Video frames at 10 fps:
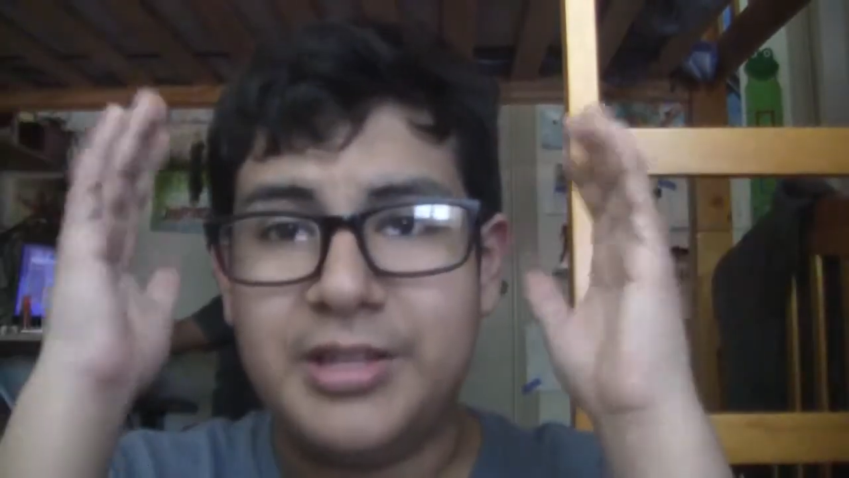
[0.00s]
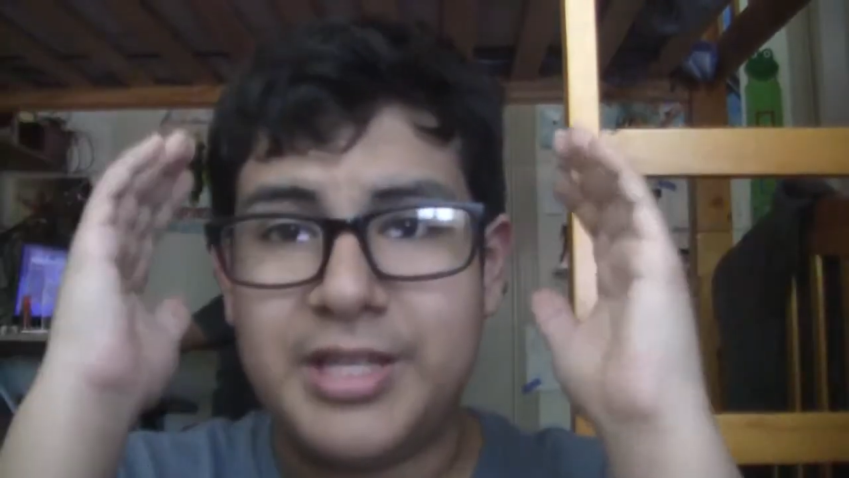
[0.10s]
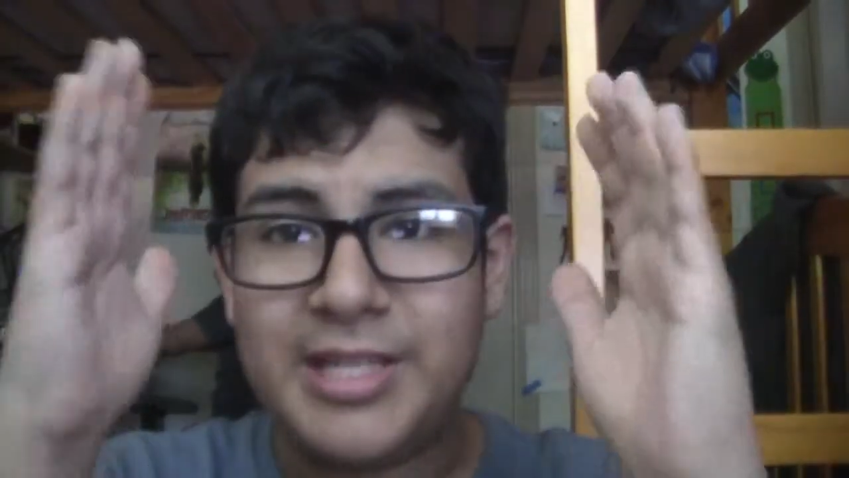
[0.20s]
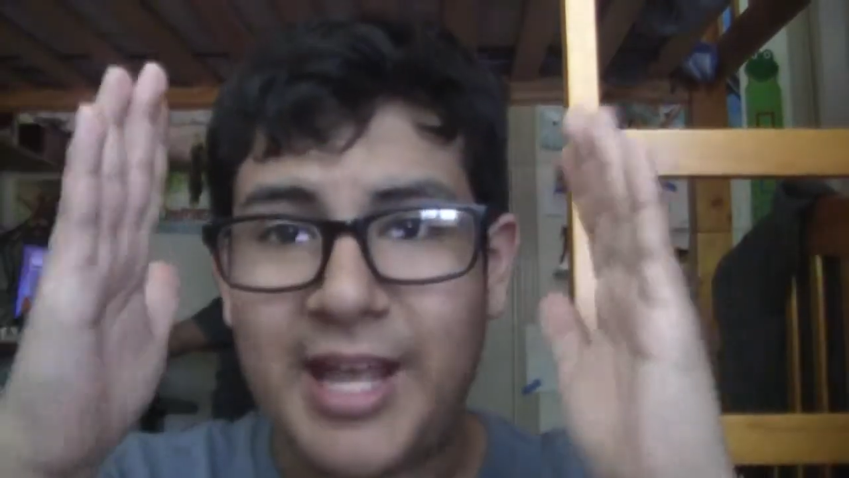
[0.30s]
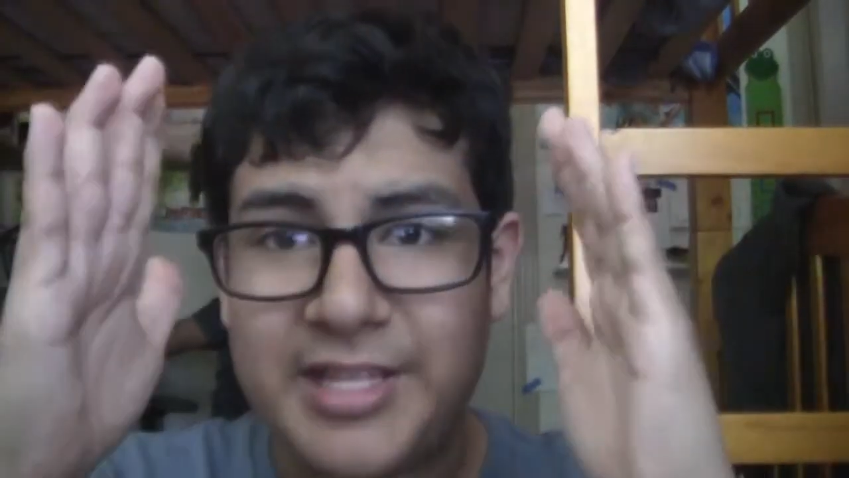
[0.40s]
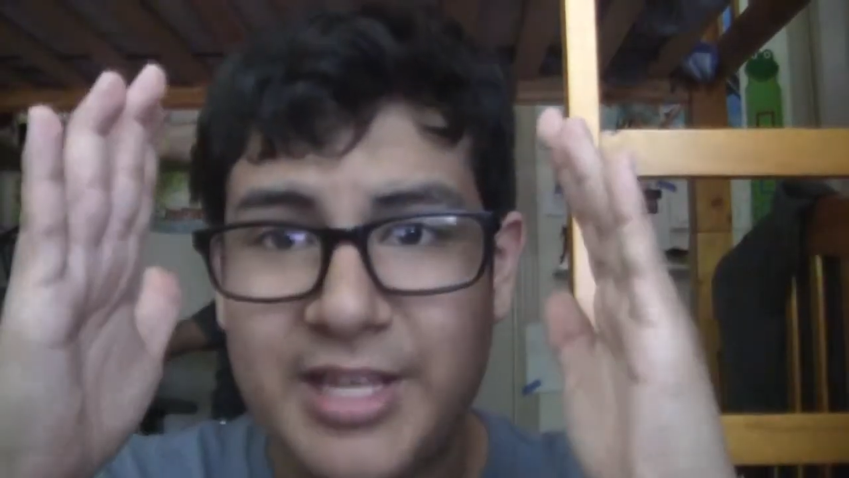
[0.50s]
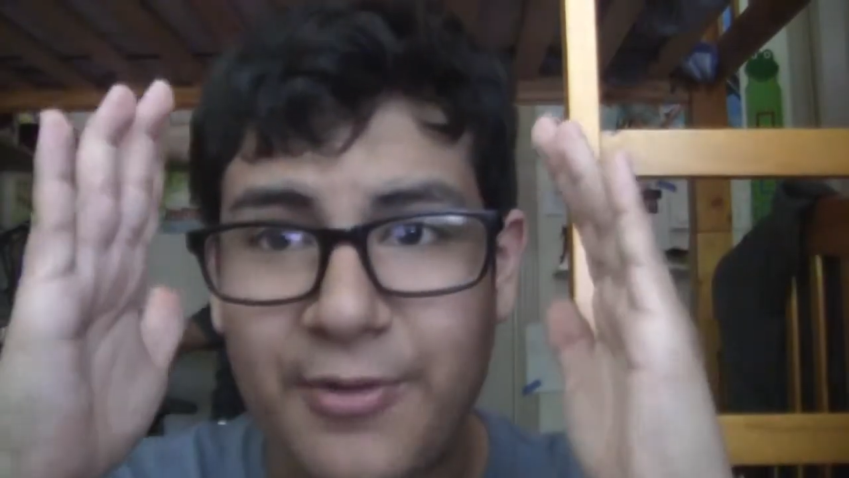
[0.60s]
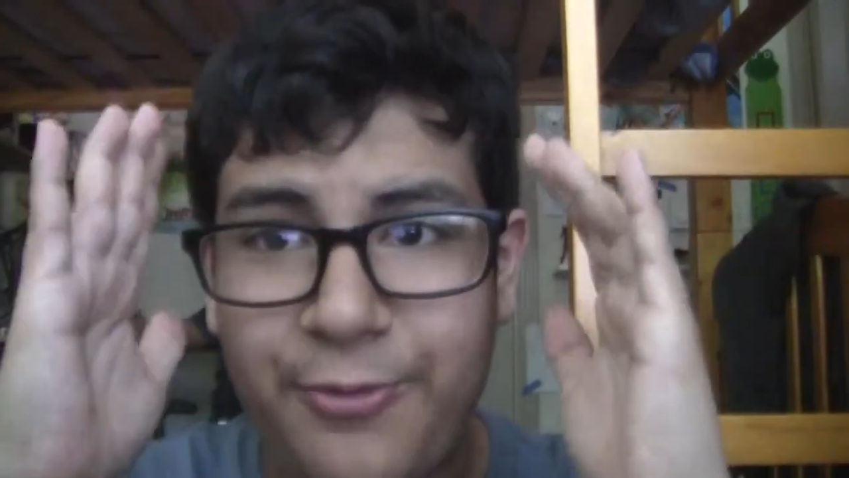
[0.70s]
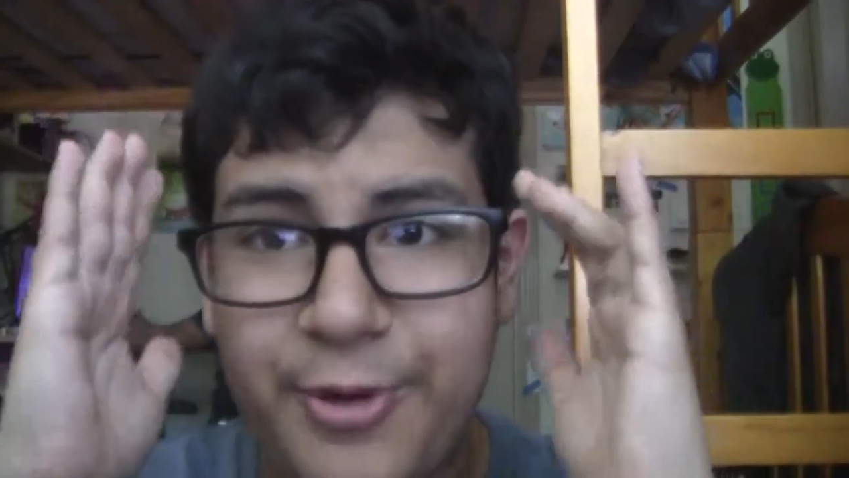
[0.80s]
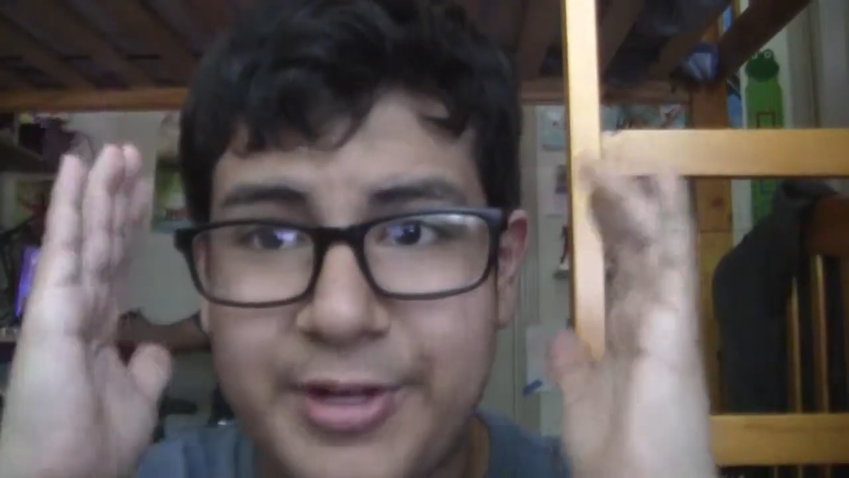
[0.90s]
this
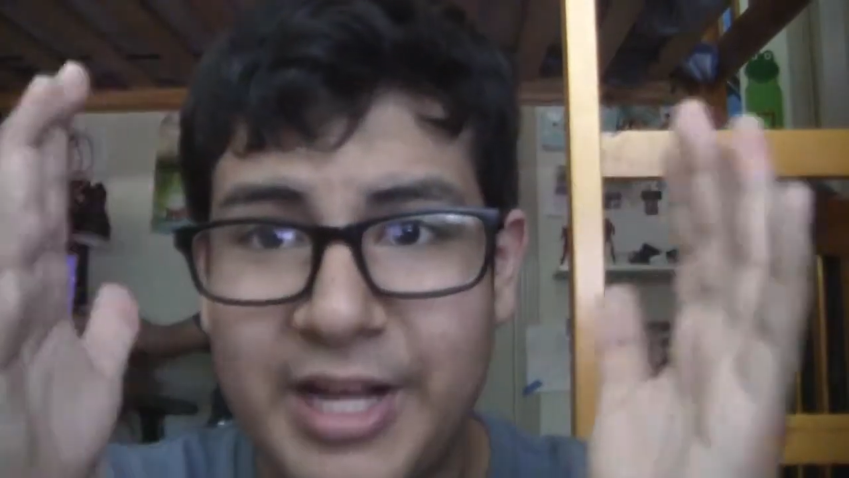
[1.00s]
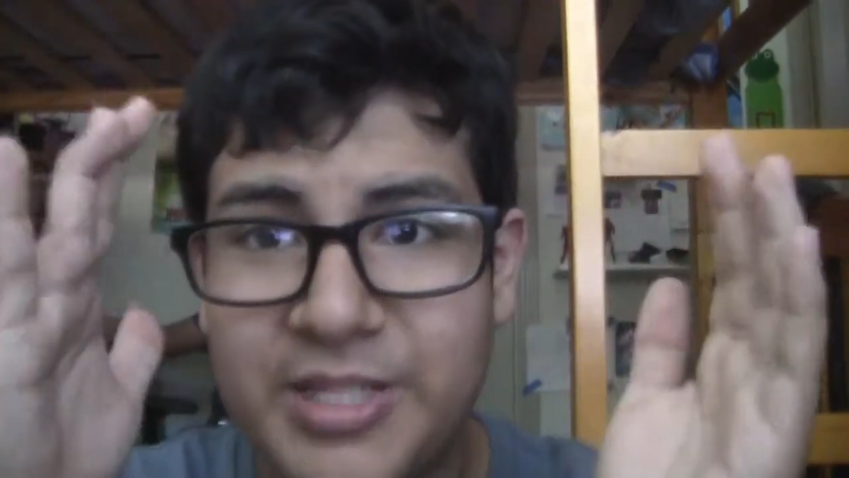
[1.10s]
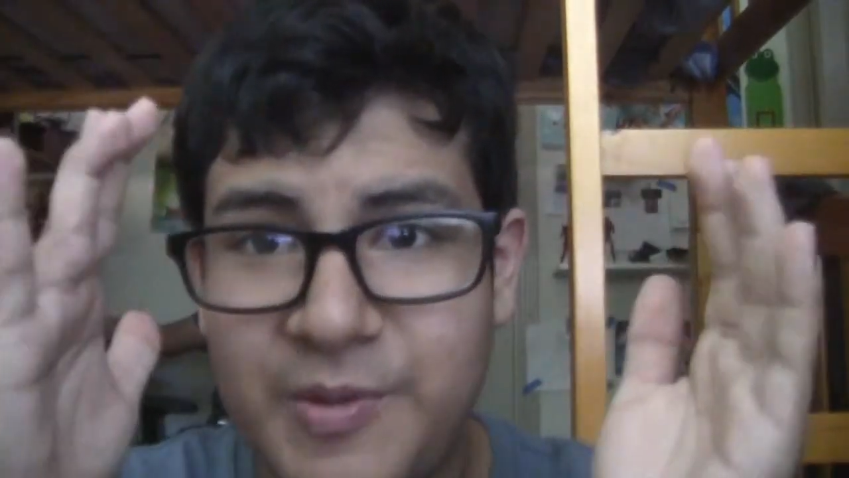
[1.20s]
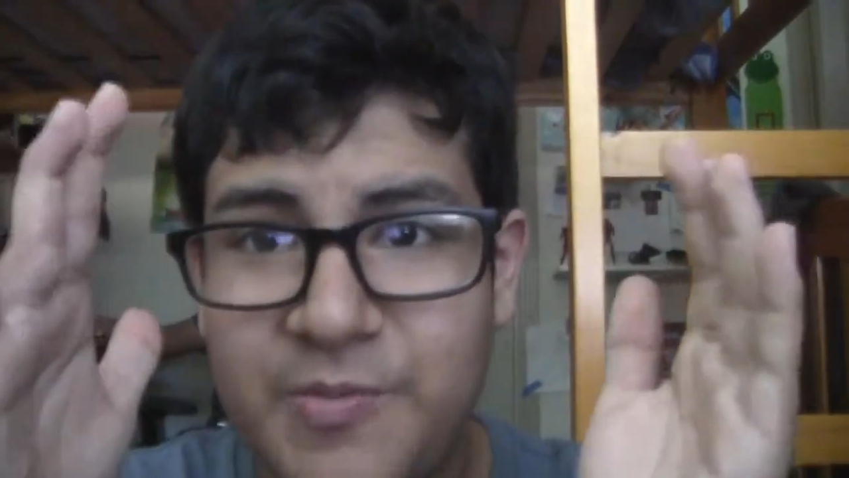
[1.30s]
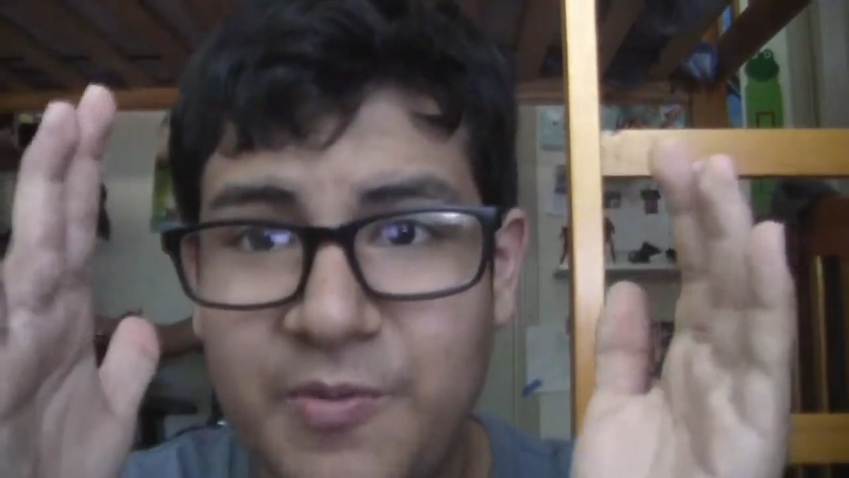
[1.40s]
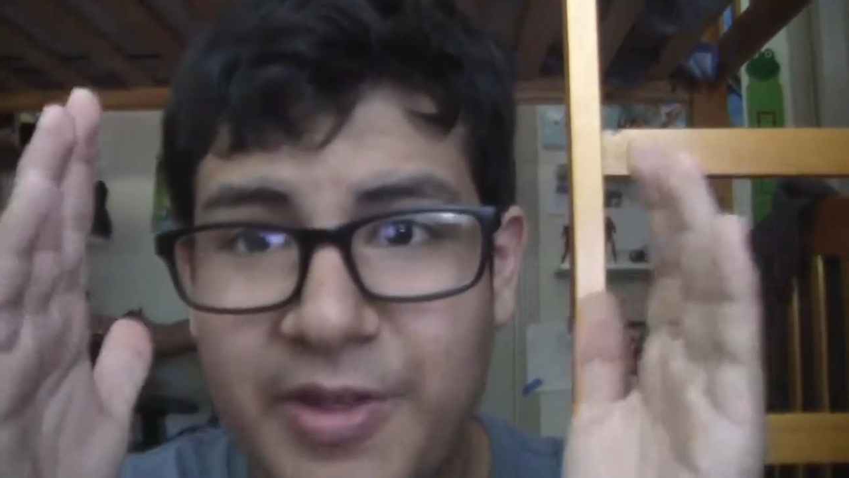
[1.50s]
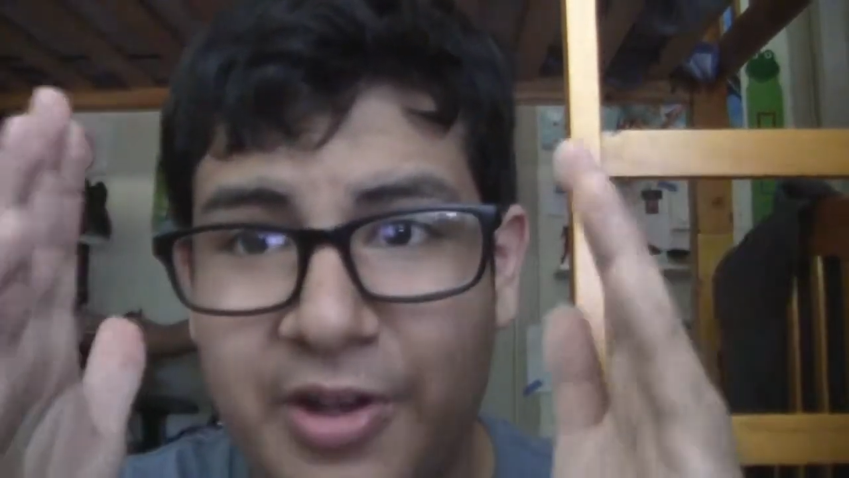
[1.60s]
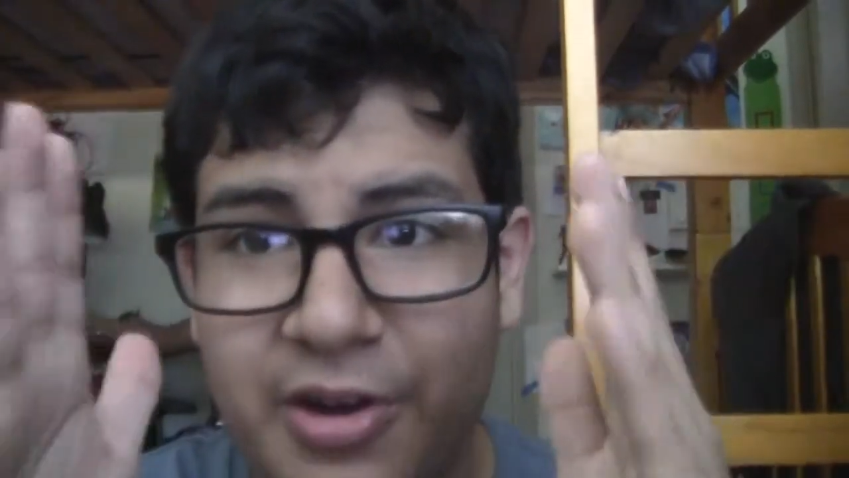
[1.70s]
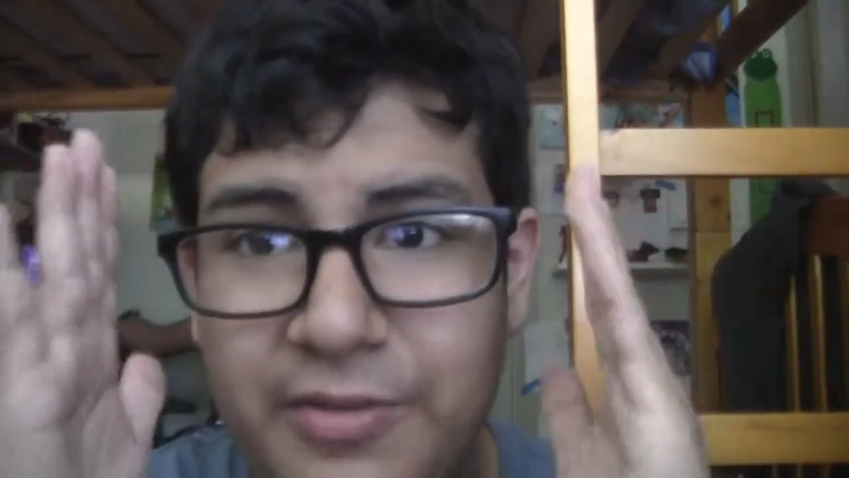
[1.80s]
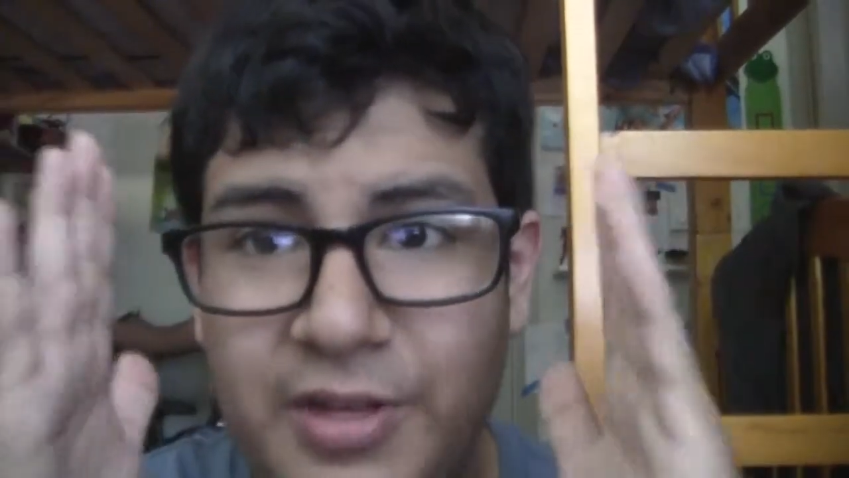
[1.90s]
idea for an X-Men
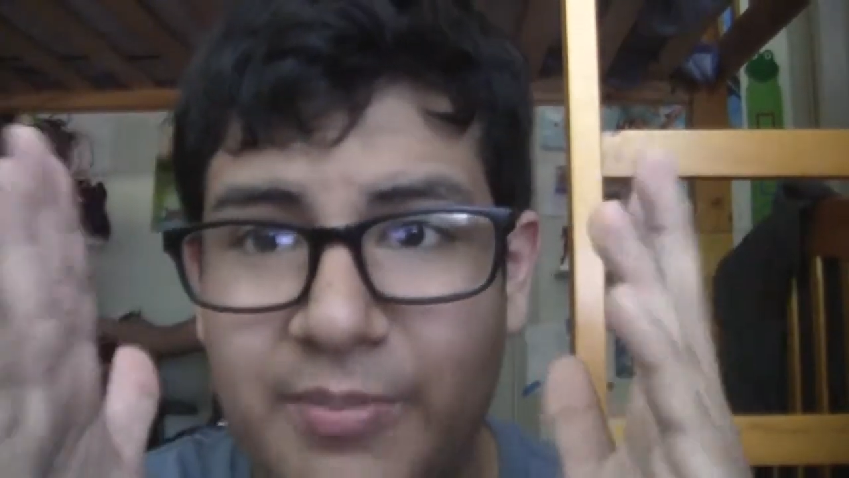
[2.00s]
movie could have